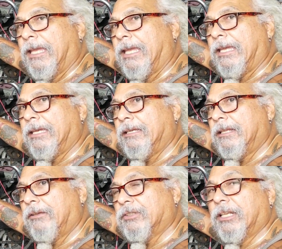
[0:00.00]
and
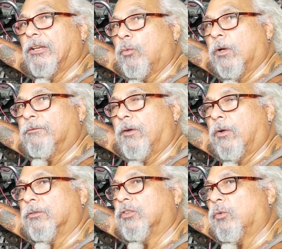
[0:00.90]
I was getting a 1
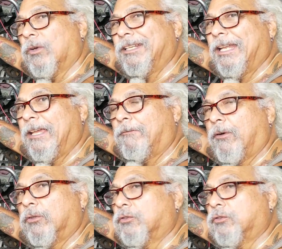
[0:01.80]
volt to 1.5 volt